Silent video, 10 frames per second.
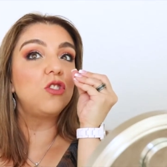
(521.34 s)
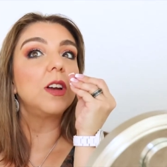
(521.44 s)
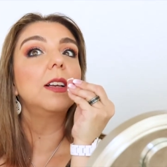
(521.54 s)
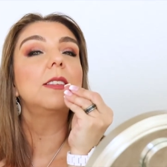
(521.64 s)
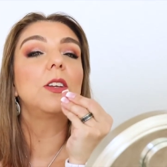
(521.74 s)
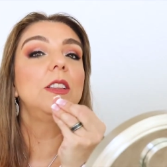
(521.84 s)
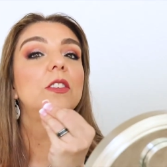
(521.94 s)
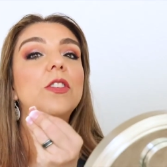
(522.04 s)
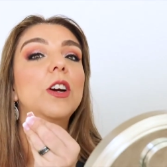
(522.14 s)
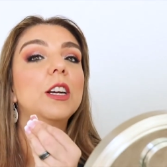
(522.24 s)
just on
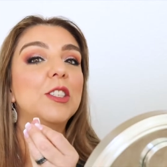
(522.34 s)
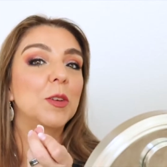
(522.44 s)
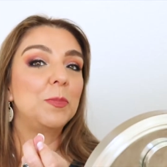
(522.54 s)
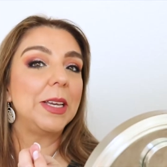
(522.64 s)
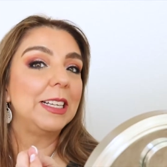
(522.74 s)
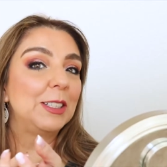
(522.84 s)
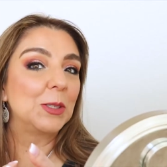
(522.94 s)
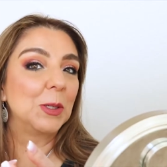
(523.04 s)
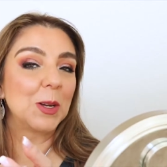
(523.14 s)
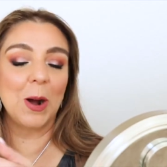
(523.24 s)
the verge of being
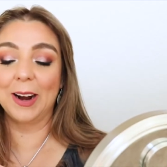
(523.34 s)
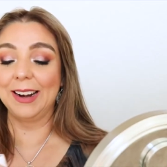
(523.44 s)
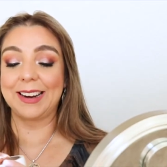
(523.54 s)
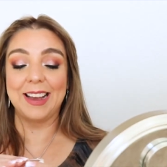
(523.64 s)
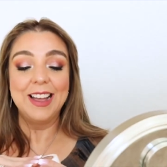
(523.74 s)
too dark,